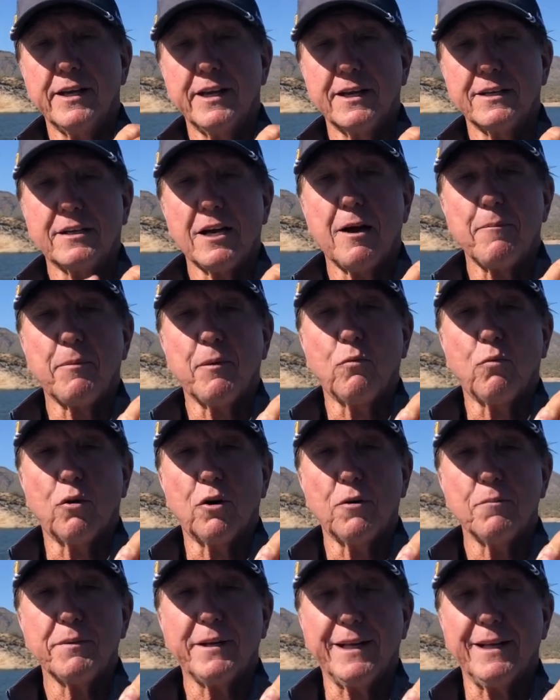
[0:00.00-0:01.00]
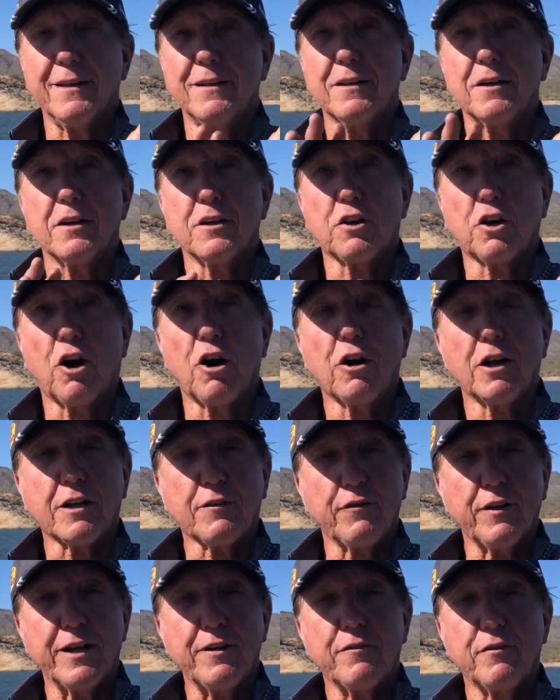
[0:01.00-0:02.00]
top of the worm, get a little garlic
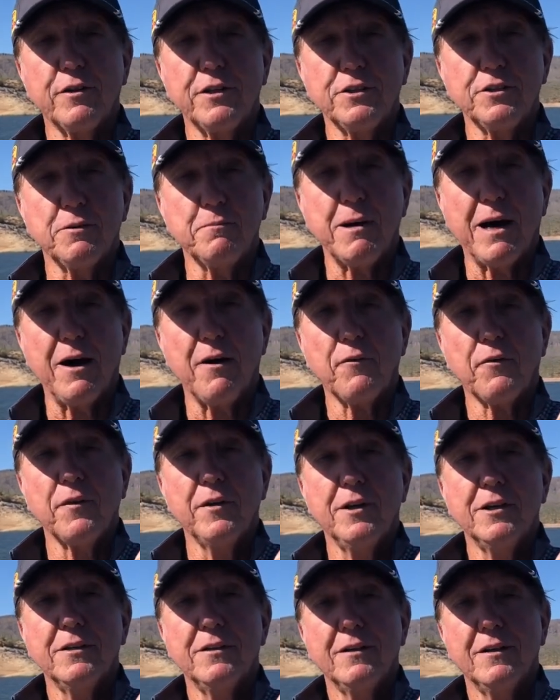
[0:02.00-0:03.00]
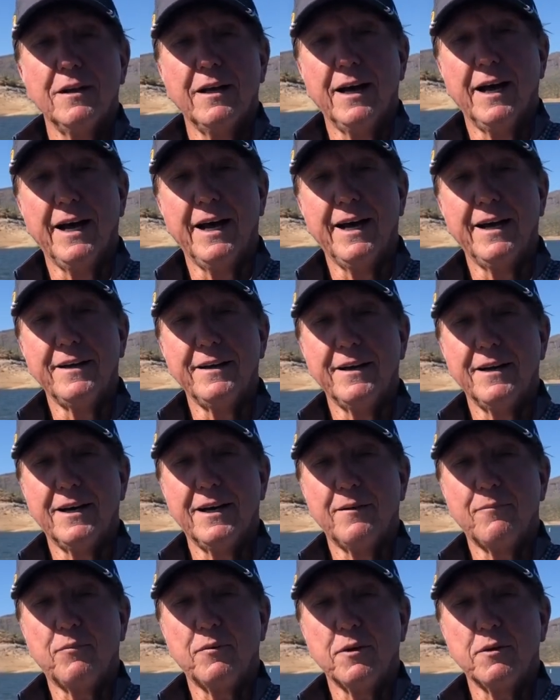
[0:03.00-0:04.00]
flavor in your mouth, and
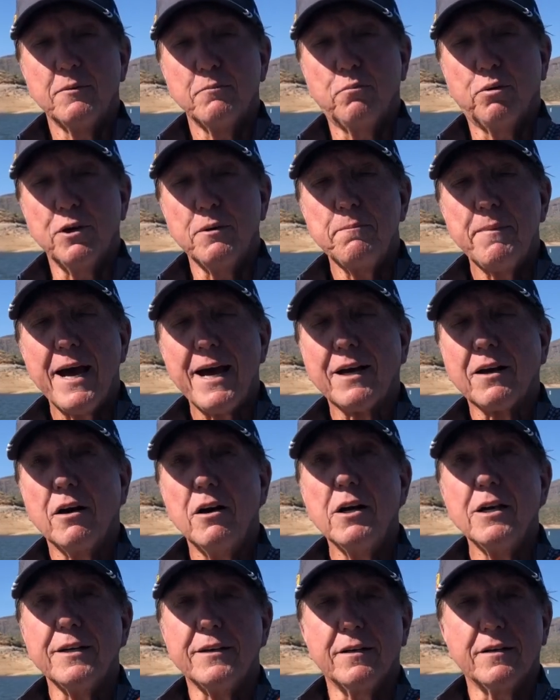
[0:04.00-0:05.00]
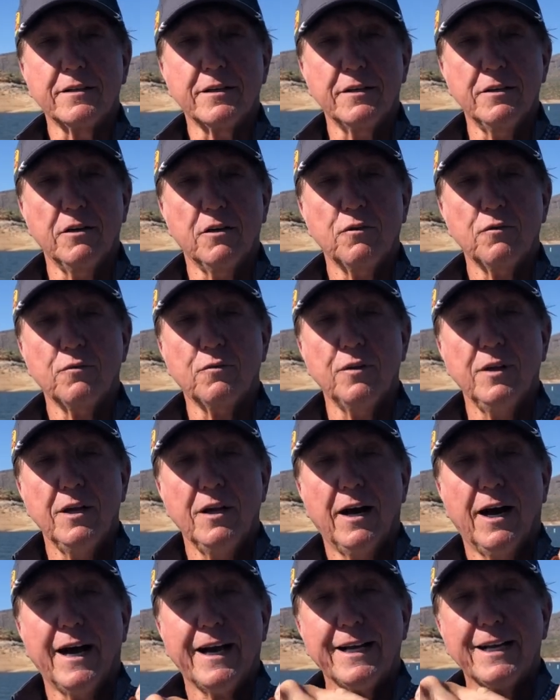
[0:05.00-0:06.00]
put it back on.
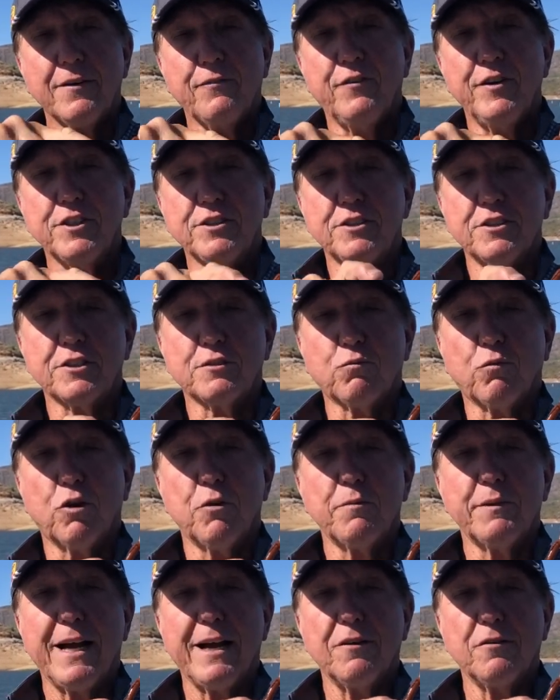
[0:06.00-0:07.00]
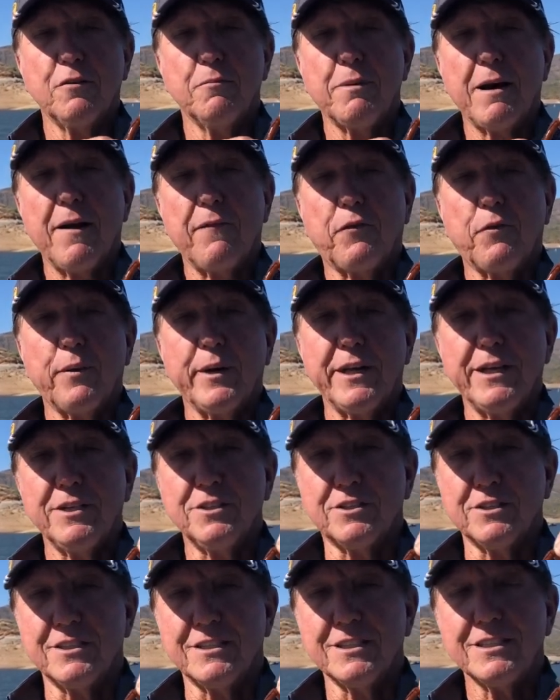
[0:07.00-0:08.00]
I could fish this worm down to about 3
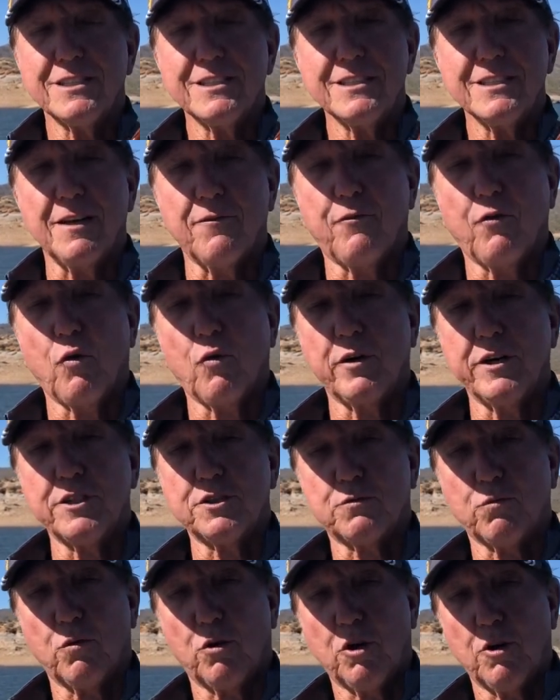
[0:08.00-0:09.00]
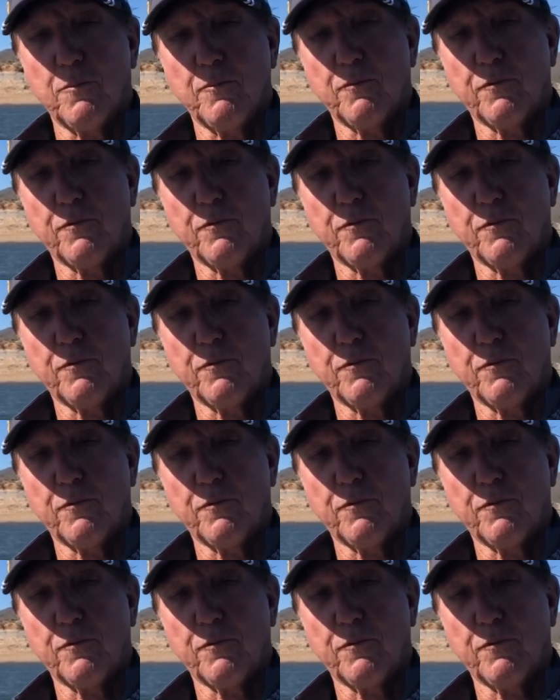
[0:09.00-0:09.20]
inches. This is a 4-inch worm,